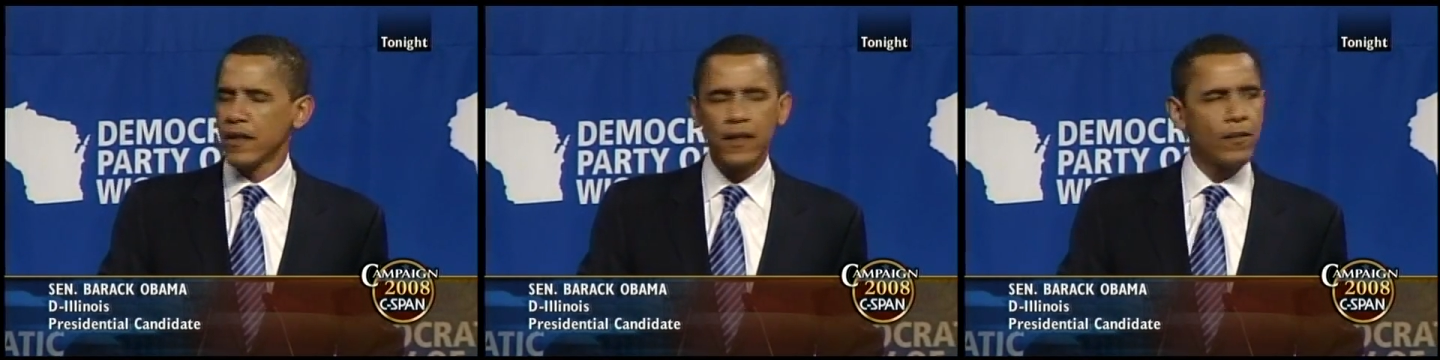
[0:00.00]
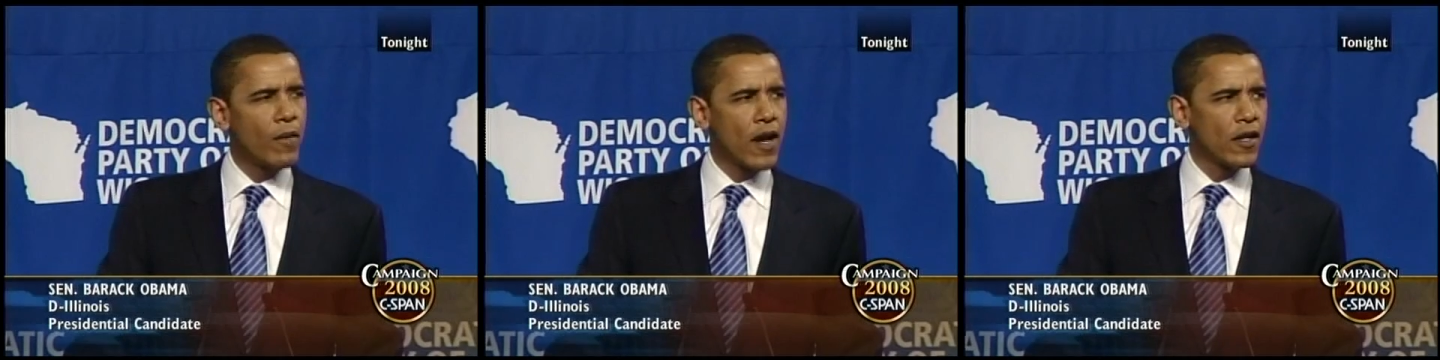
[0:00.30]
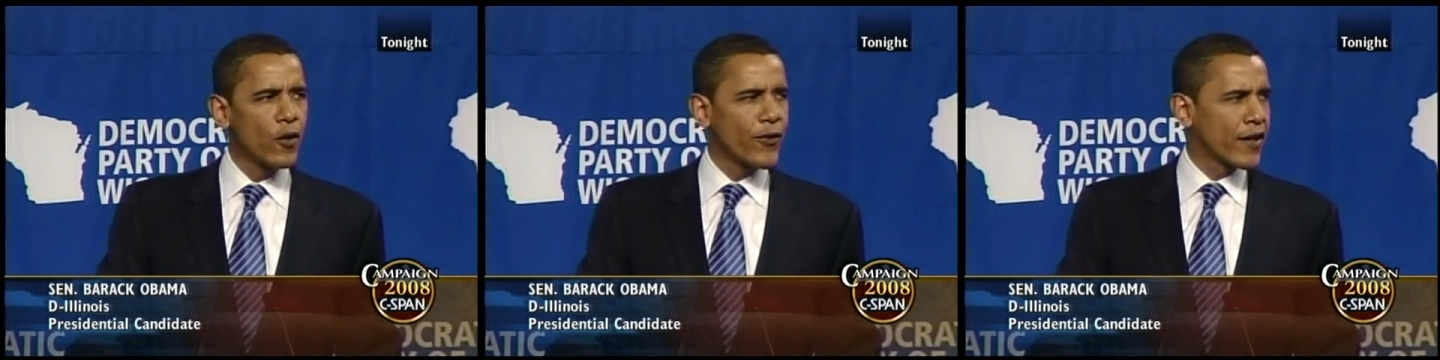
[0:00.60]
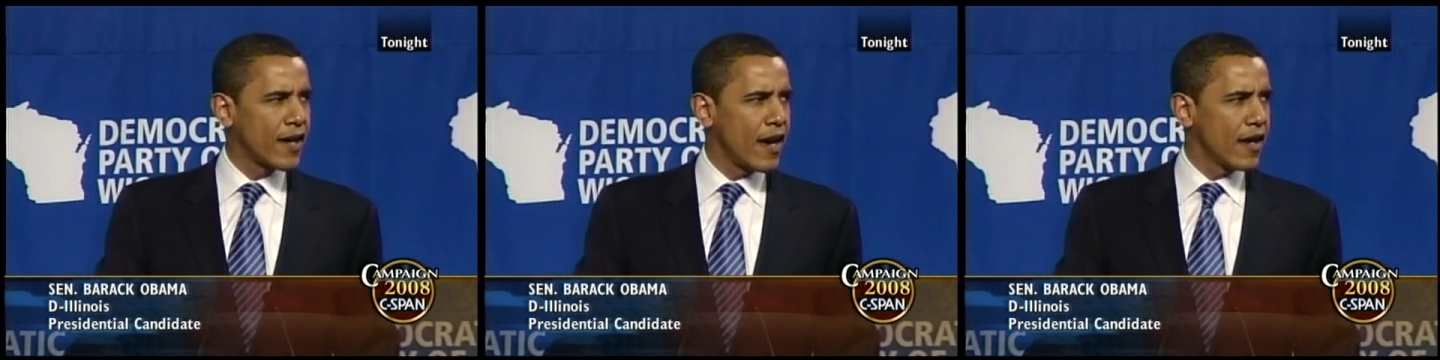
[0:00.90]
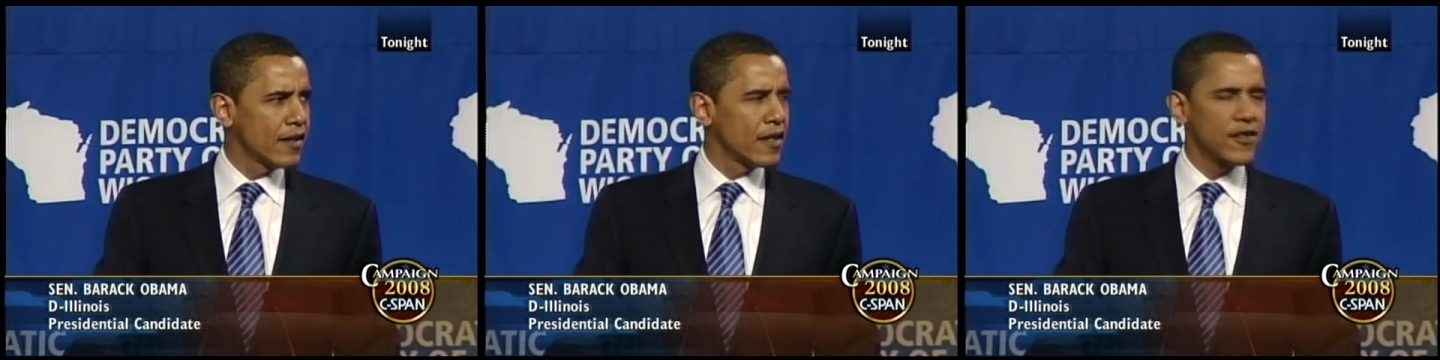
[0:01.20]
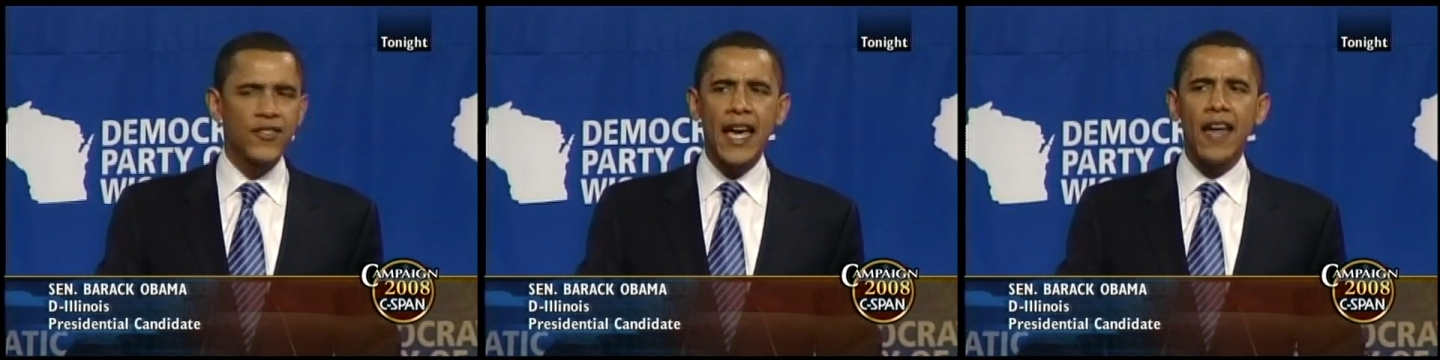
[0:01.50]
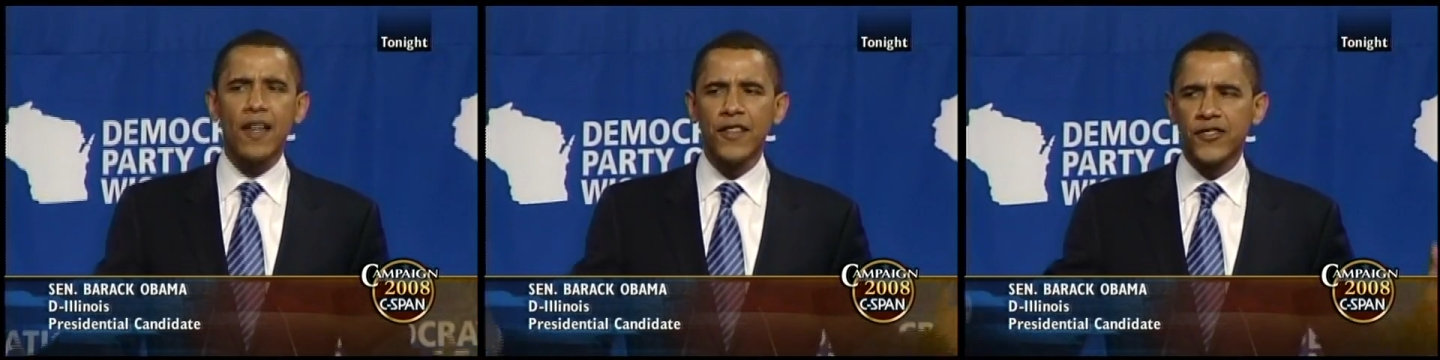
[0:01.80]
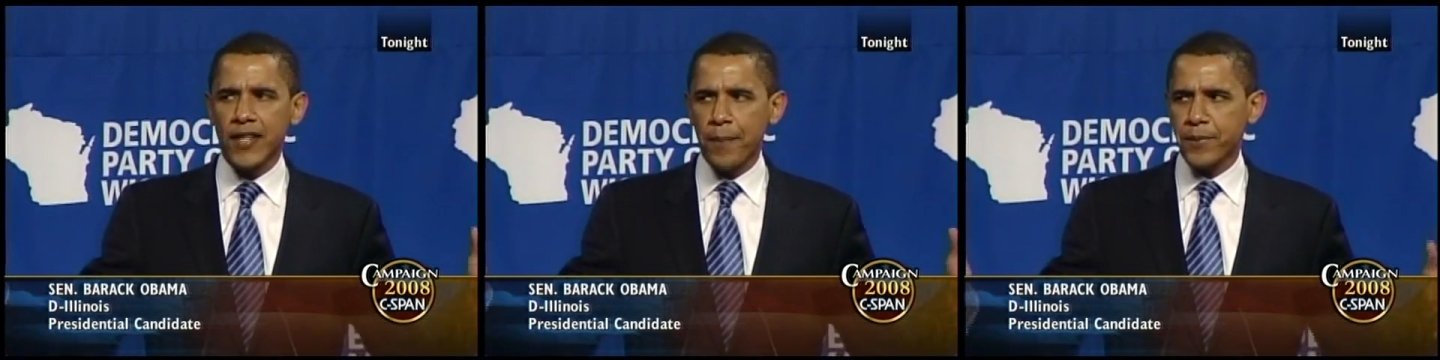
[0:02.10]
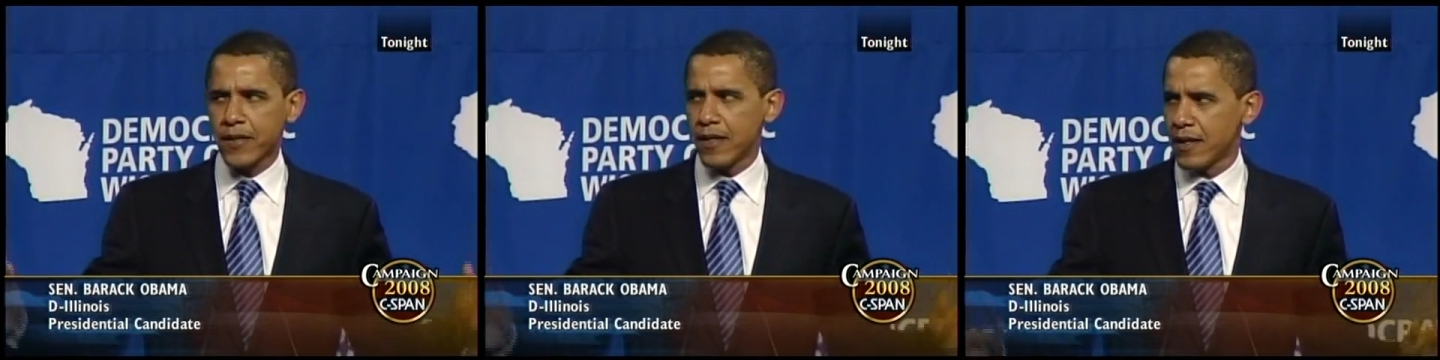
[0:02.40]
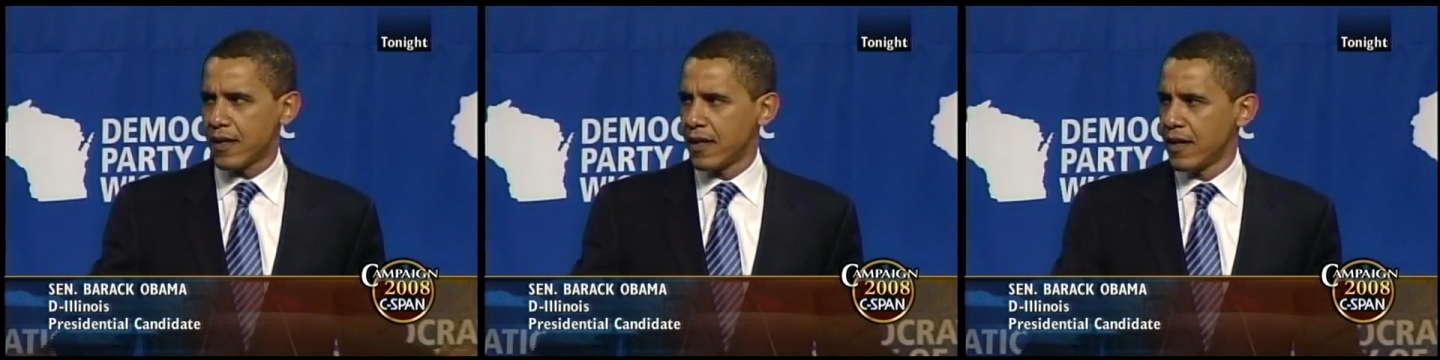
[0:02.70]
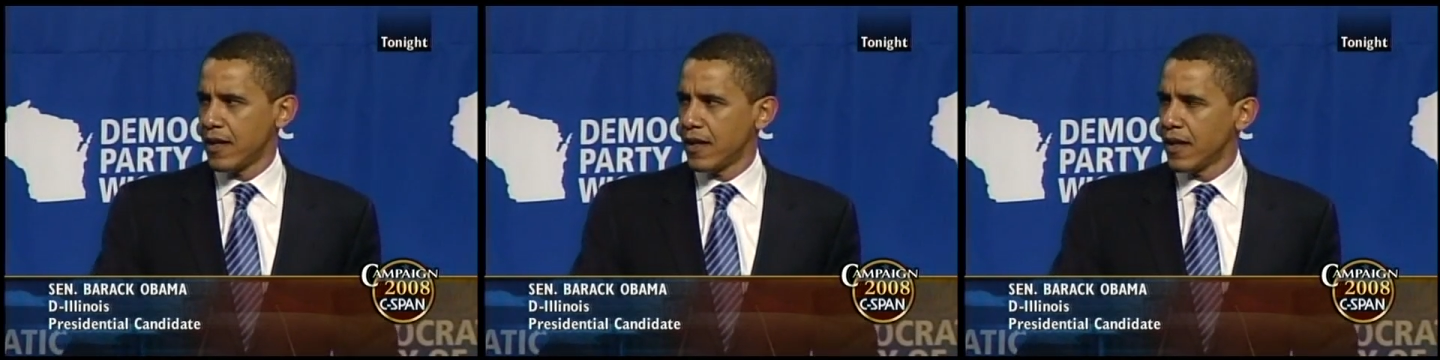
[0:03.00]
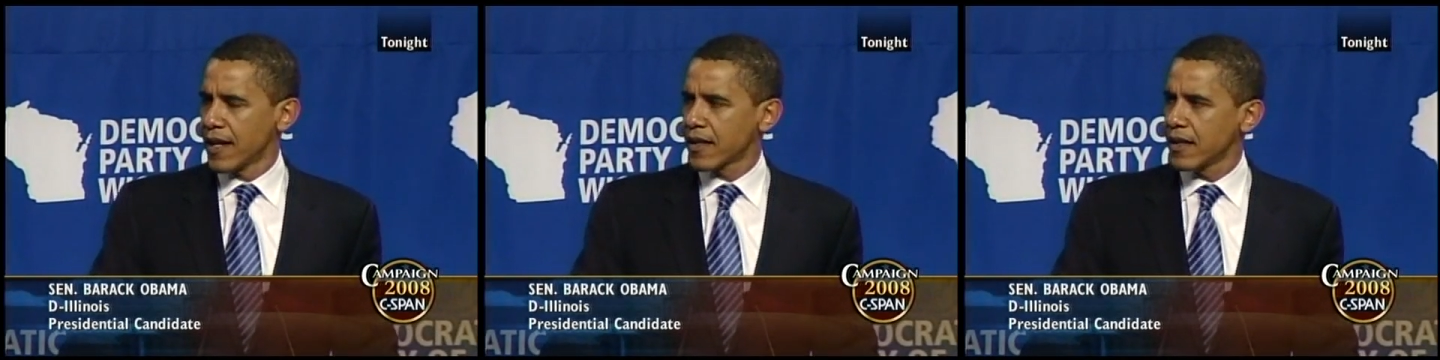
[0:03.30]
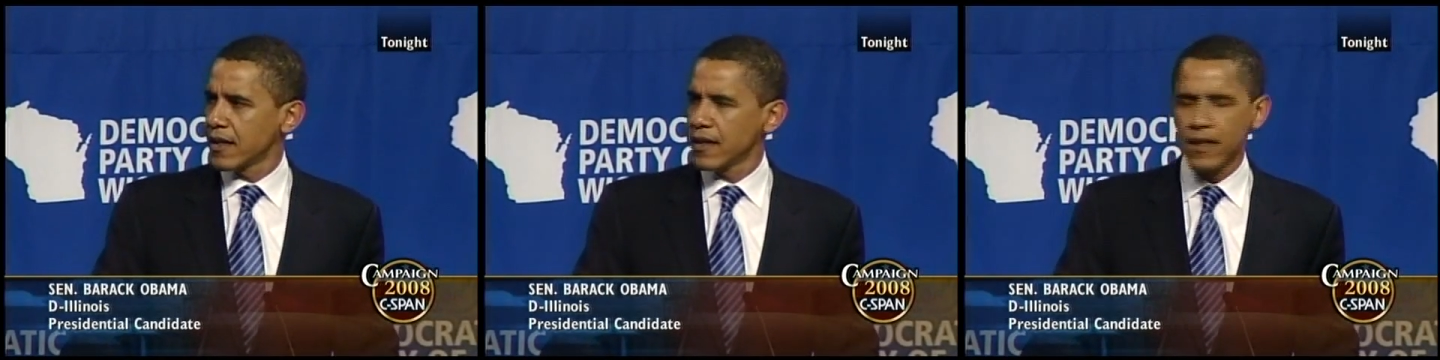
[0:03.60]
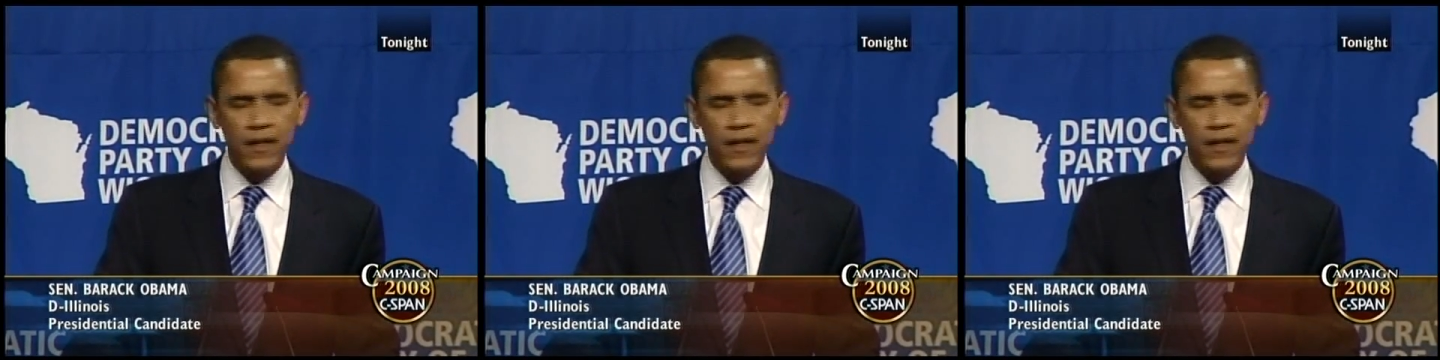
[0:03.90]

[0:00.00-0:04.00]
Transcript: Martin Luther King didn't stand on the steps of the Lincoln